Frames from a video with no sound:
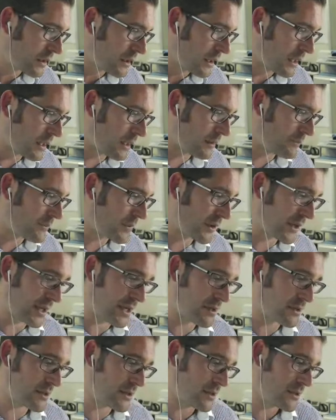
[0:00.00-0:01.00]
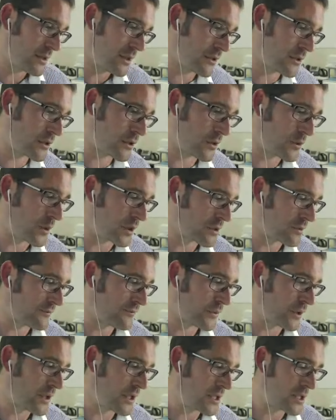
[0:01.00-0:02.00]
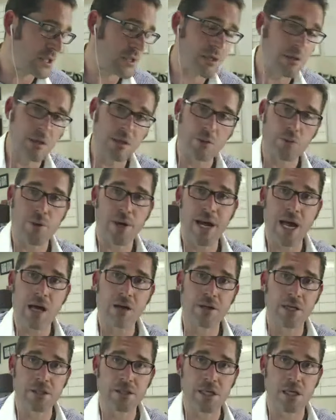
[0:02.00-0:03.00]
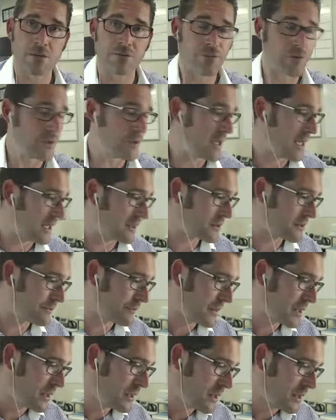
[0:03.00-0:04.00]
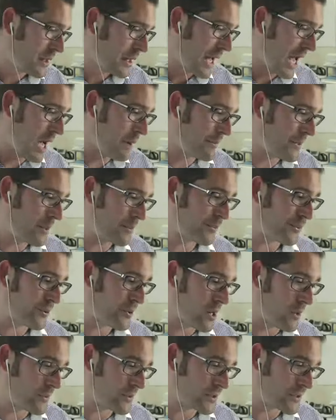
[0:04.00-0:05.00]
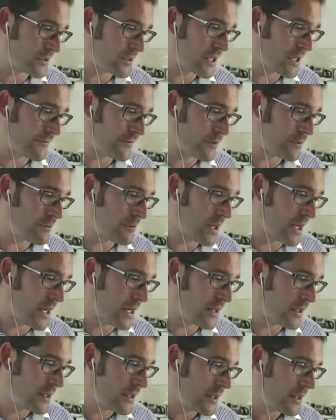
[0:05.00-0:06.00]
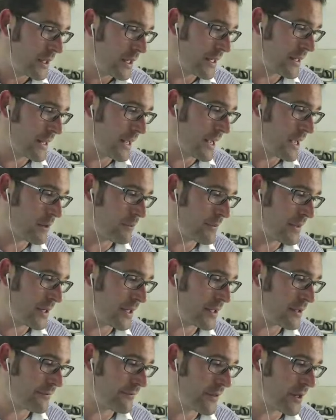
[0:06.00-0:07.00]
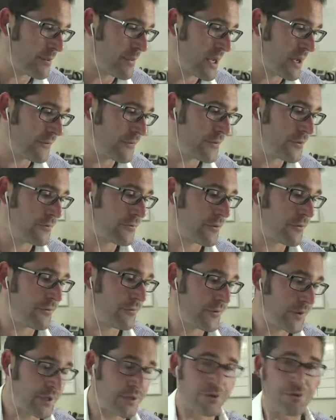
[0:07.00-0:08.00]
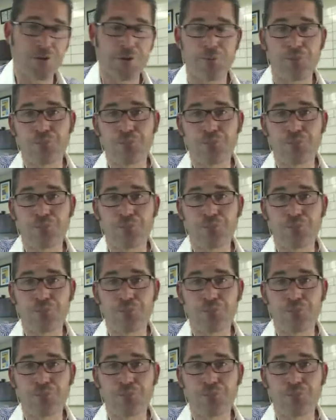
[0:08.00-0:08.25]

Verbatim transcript: Um, okay, here's this. Here's a good question for you. And this is a reality check for you guys. How many promises have you made, and how many of them have you fulfilled?